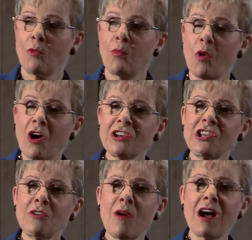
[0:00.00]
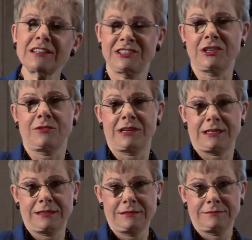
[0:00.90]
What you are
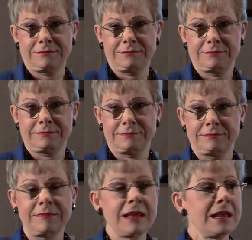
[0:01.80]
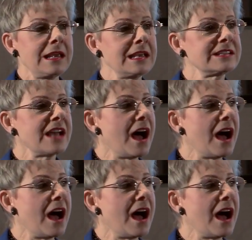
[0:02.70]
doing is